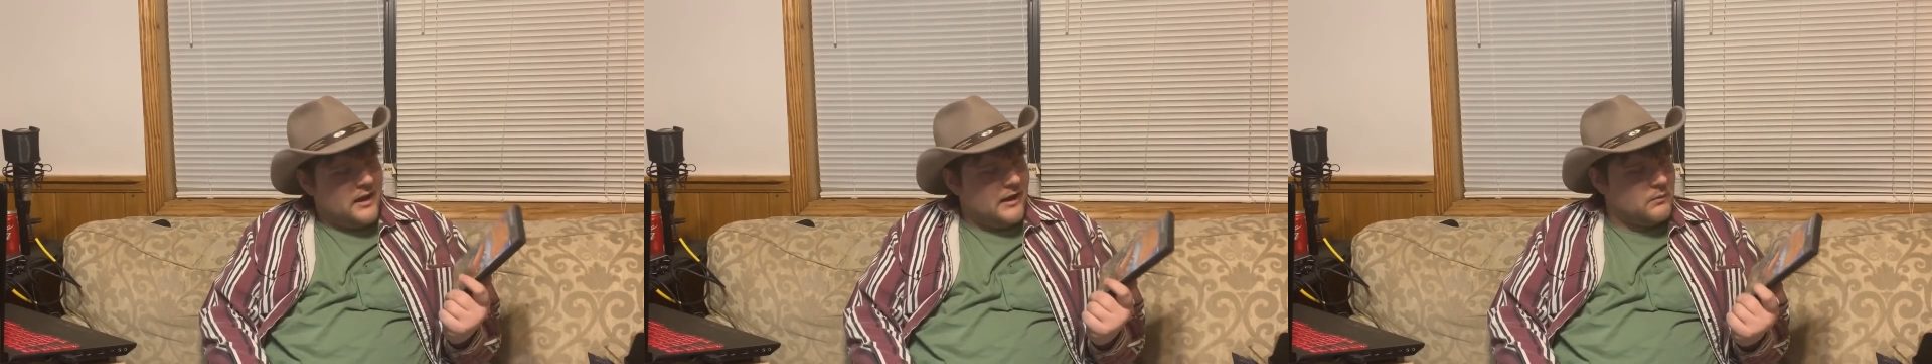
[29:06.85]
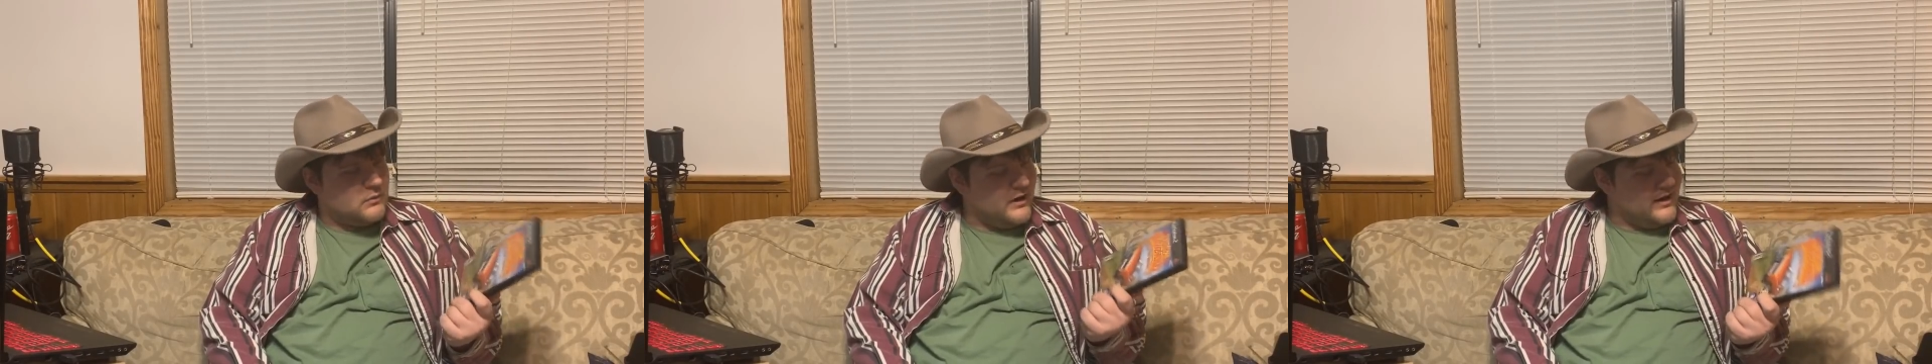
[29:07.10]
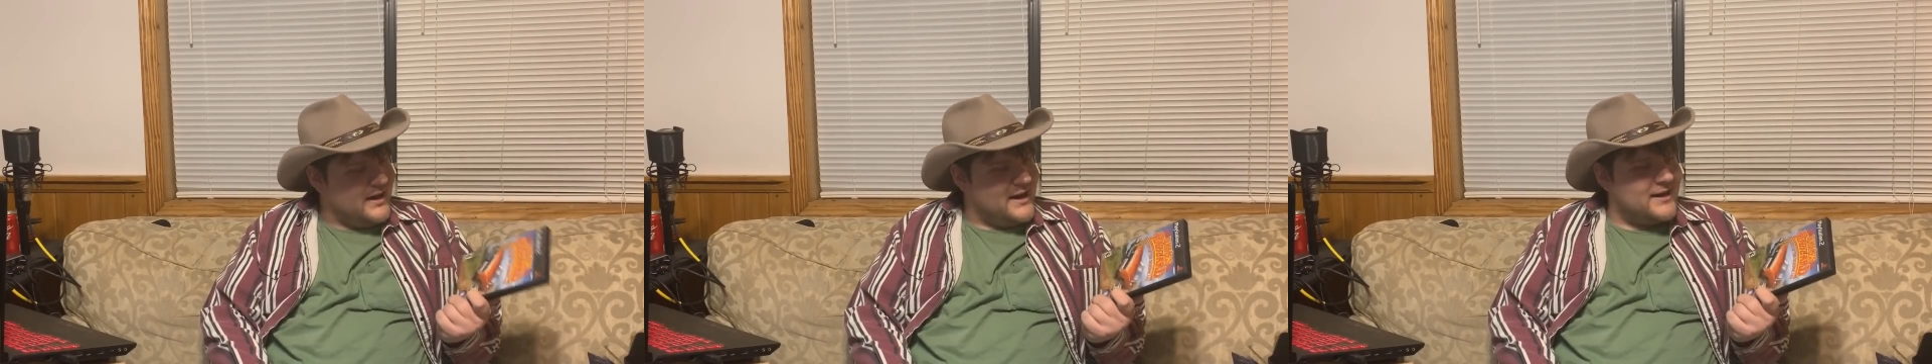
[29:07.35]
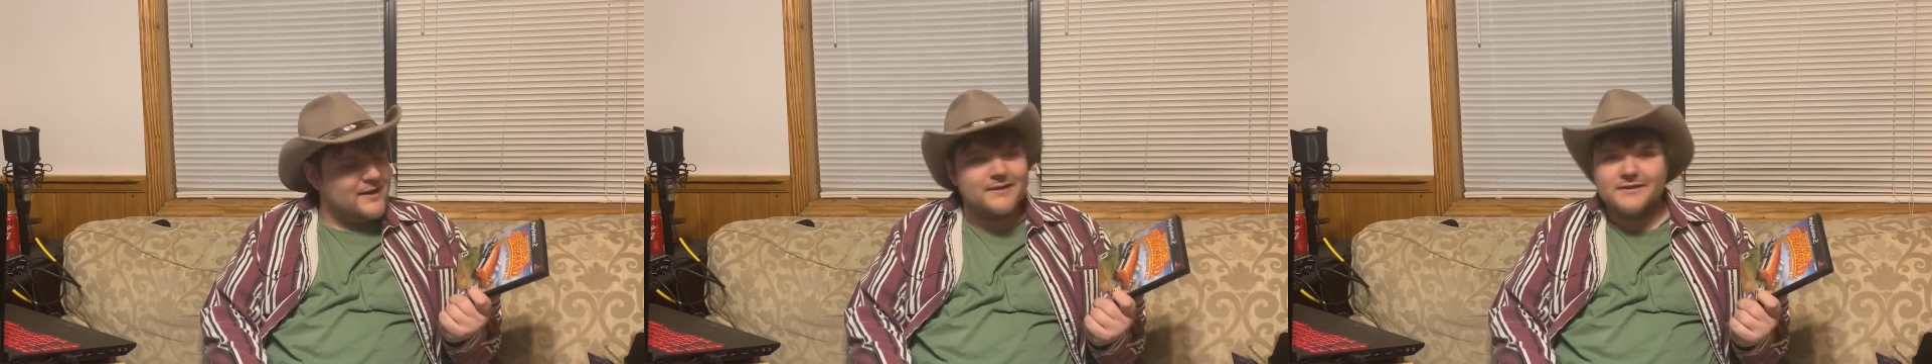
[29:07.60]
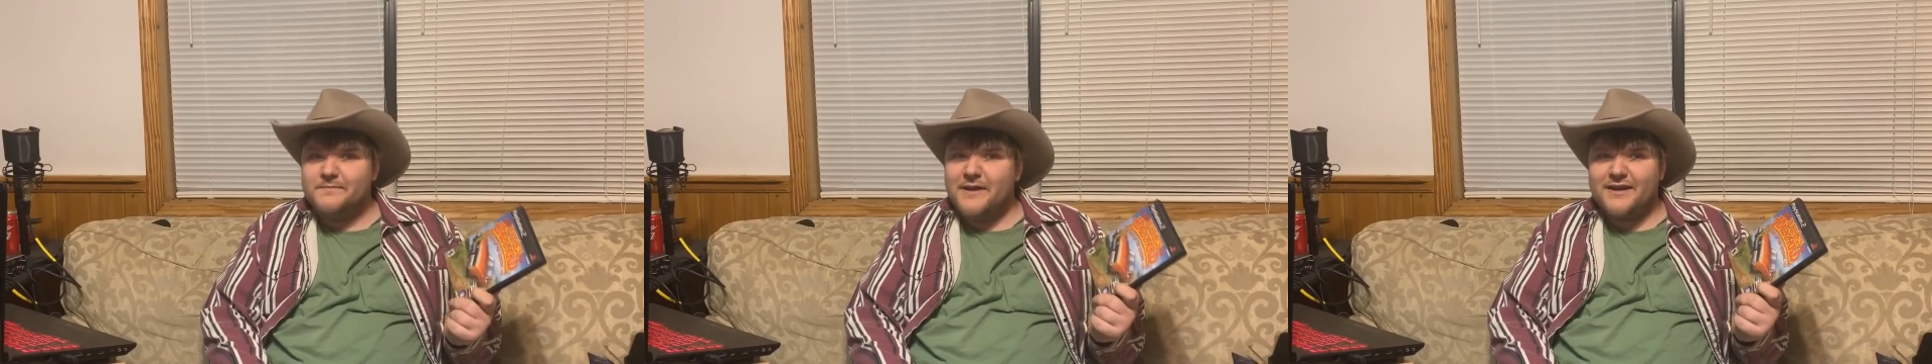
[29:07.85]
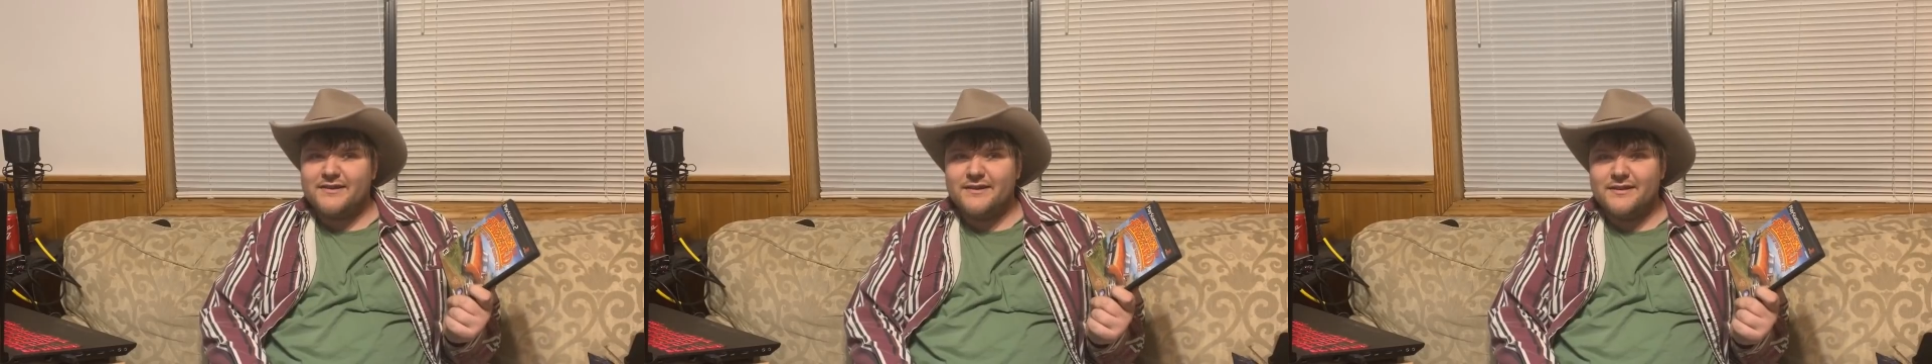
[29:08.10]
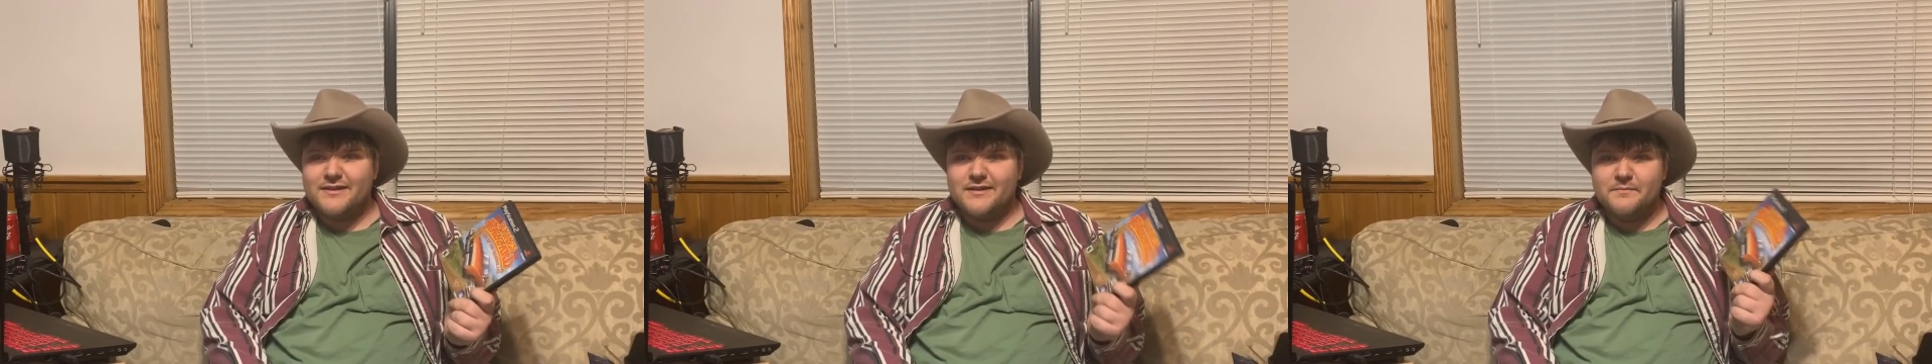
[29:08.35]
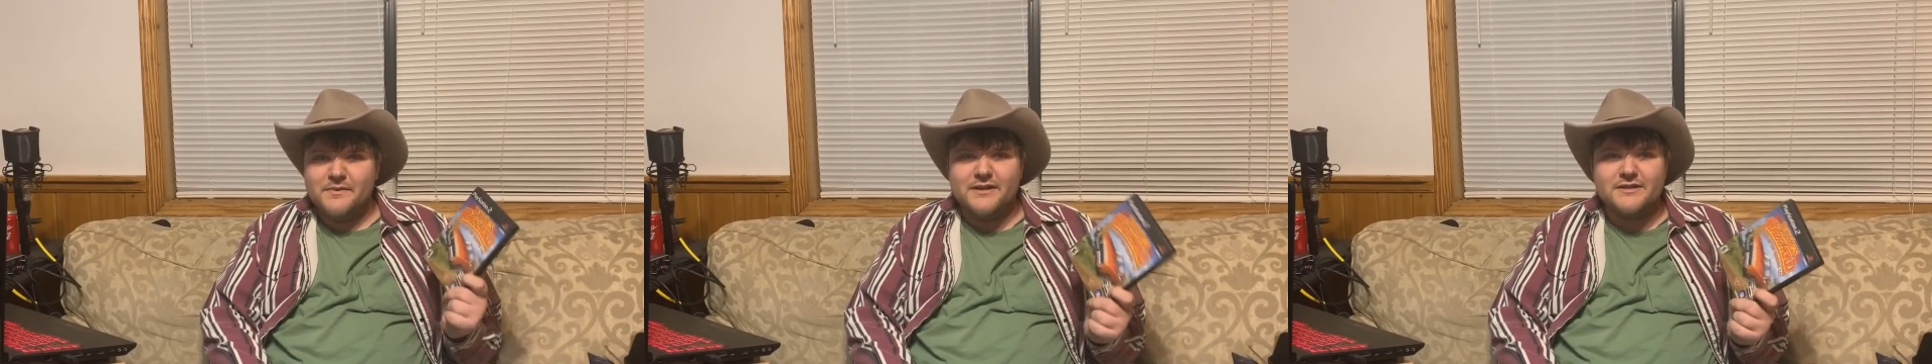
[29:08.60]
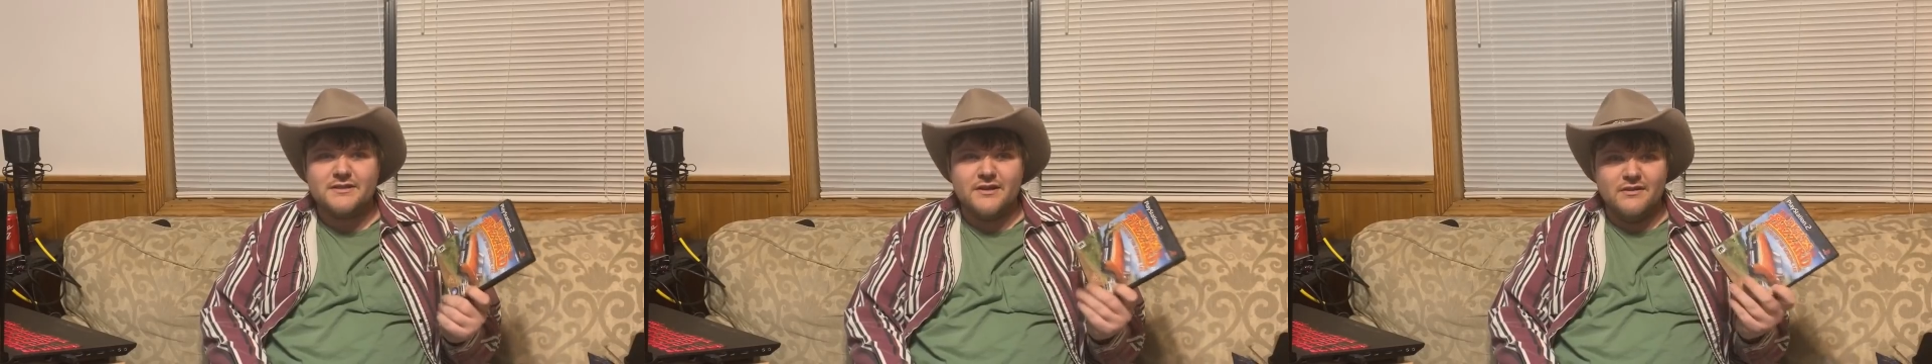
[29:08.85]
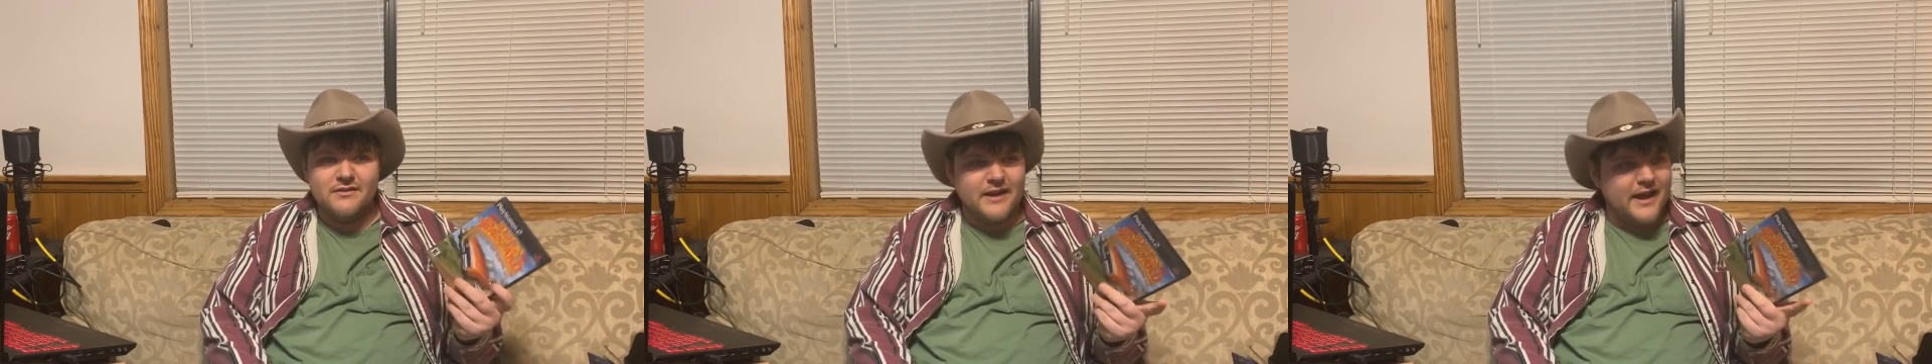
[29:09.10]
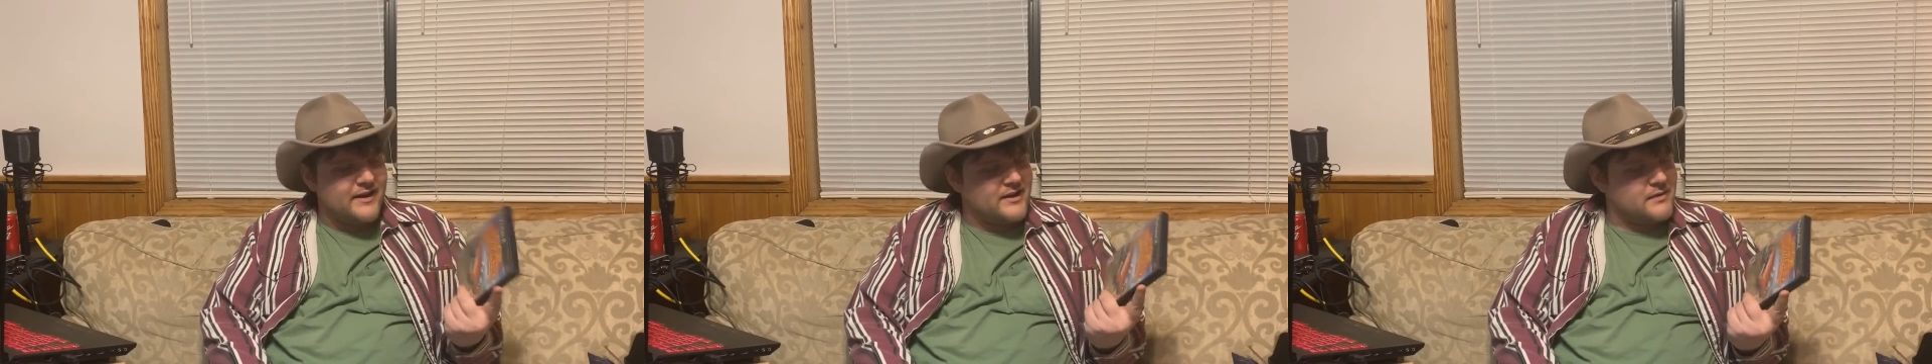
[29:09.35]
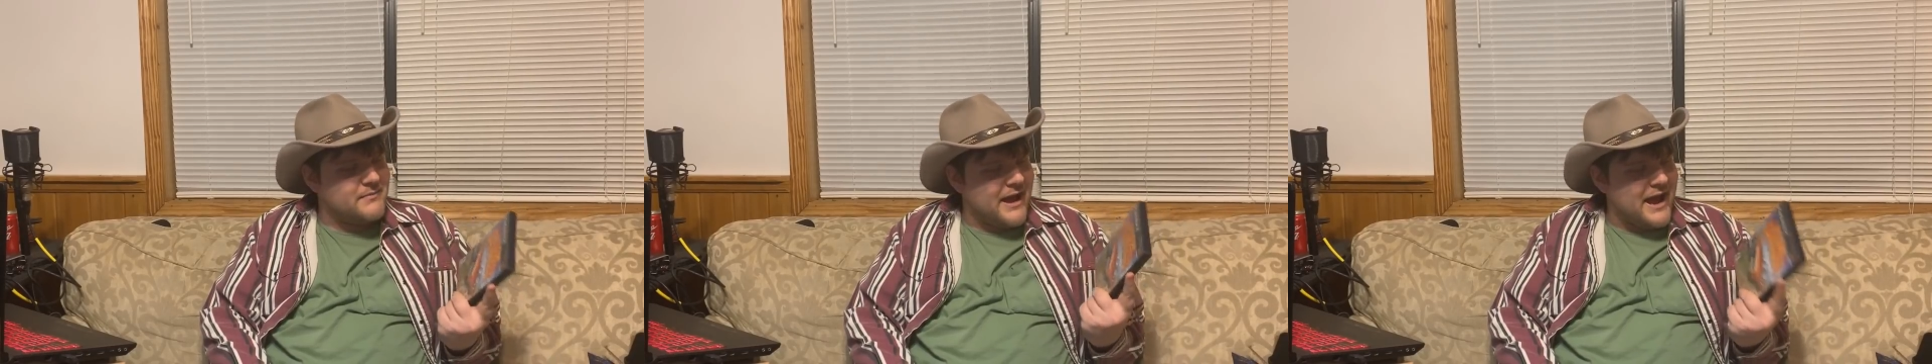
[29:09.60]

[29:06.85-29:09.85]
I really didn't expect it to be so dadgum